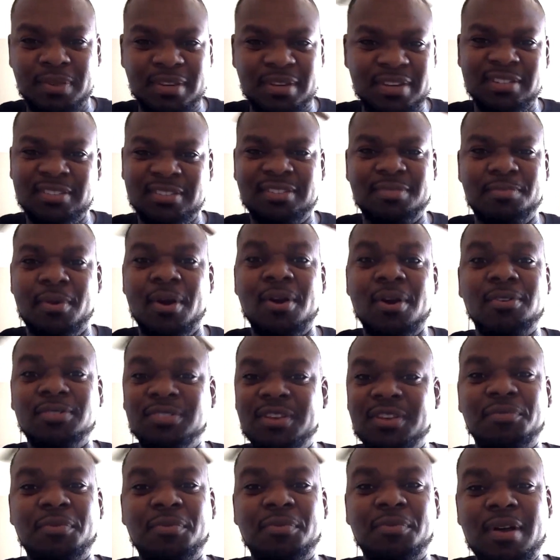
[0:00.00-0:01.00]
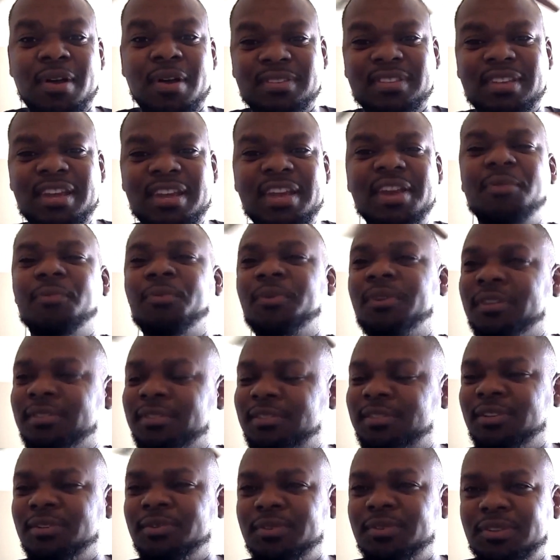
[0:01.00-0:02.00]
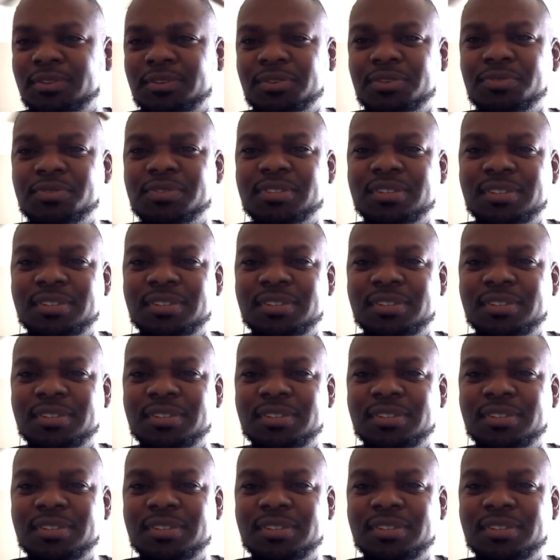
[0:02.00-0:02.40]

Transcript: because tomorrow's never promised to anyone. So you